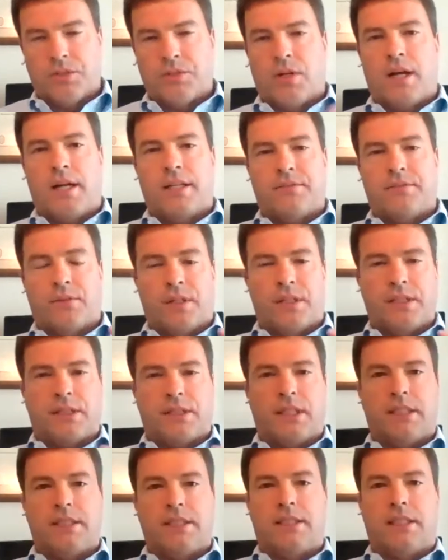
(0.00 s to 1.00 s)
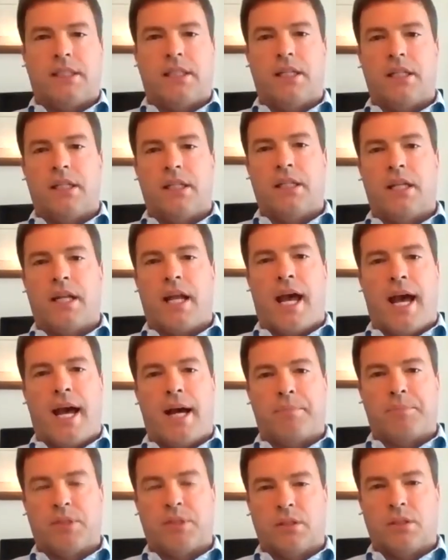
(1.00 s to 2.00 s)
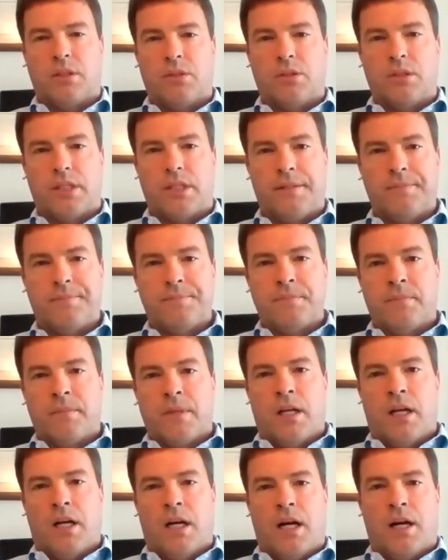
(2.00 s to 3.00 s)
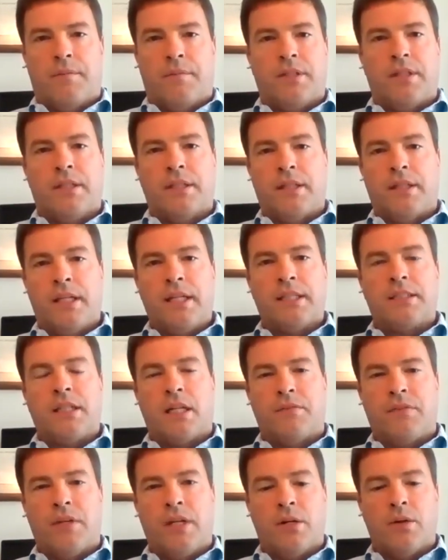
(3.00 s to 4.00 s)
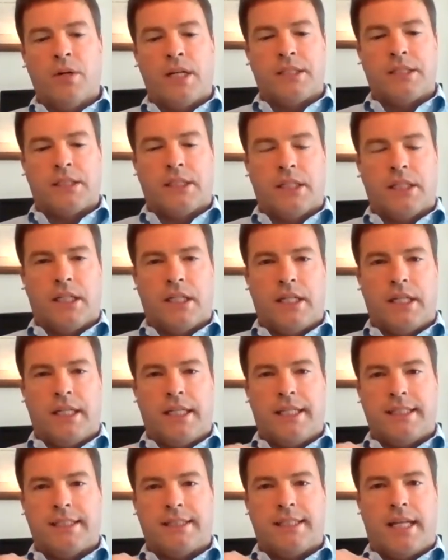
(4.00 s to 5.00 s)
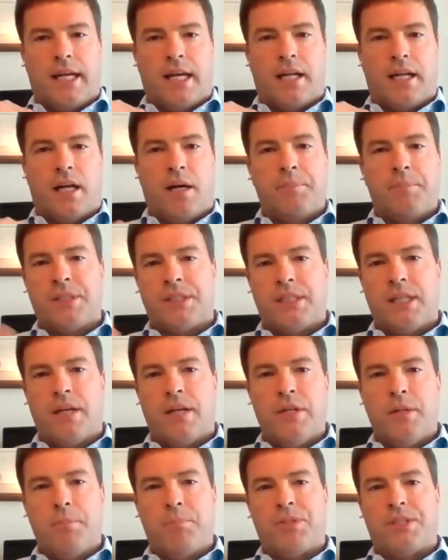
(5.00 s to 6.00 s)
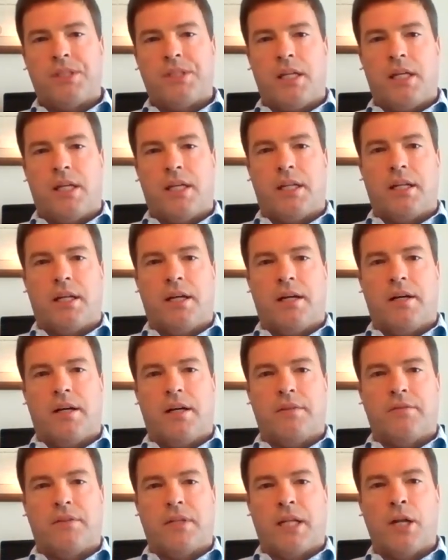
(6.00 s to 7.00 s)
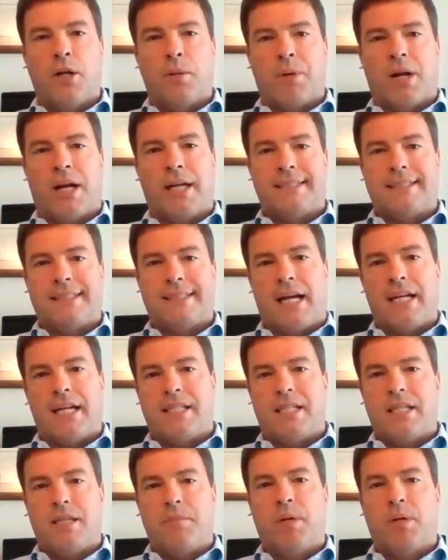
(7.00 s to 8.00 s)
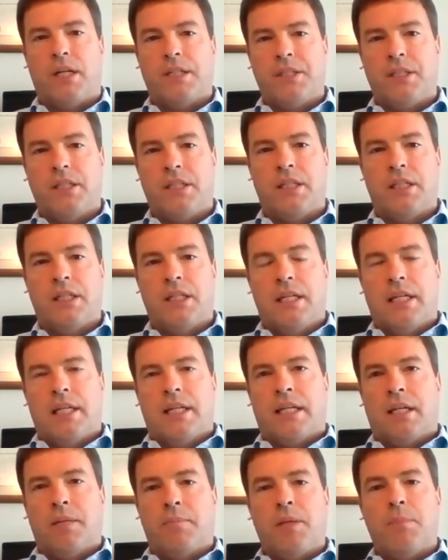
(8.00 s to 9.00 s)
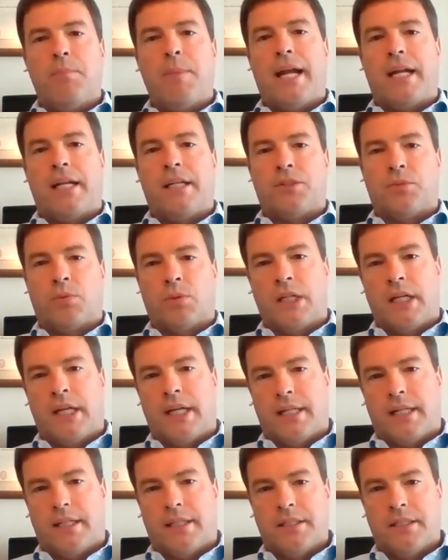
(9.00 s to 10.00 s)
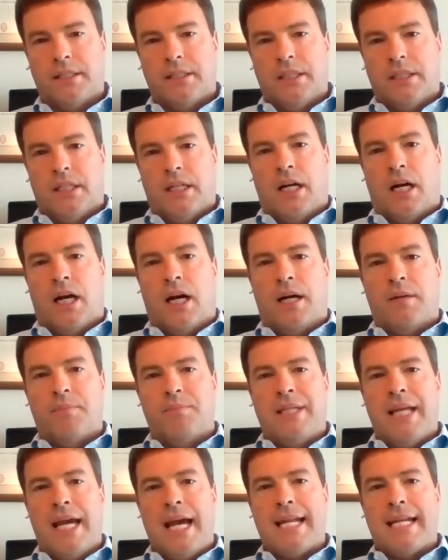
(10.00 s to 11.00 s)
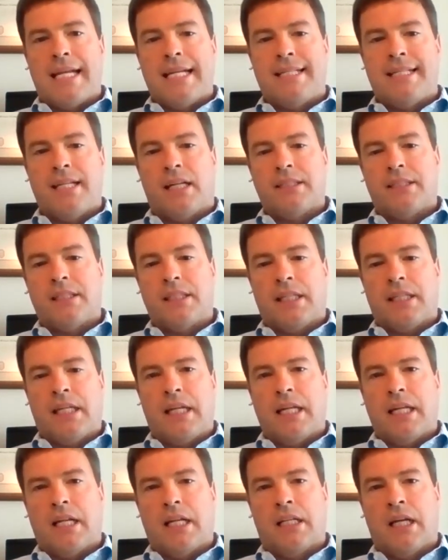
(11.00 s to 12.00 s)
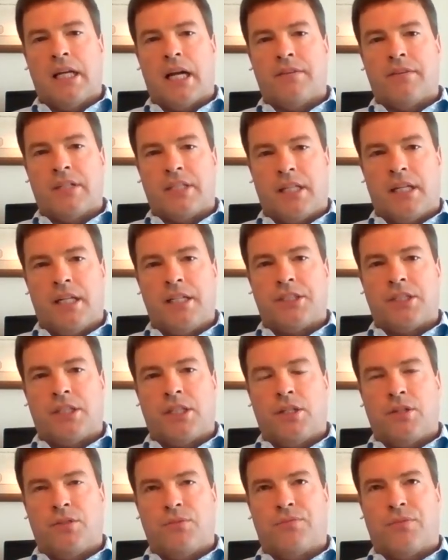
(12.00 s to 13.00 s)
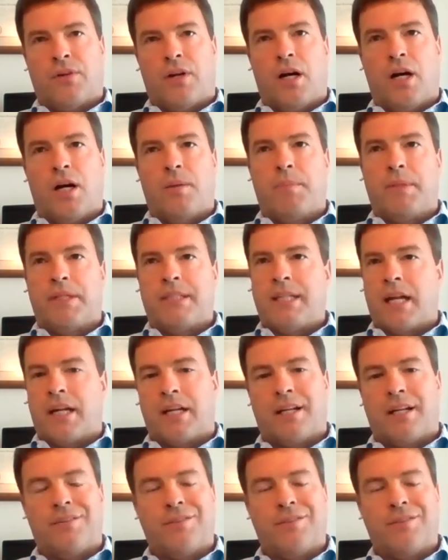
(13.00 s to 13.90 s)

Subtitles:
hard drives, for instance, then absolutely. The thing that's kind of interesting in it is that up to 70% of an enterprise's IT budget can be maintenance related. Yet it doesn't get a lot of attention from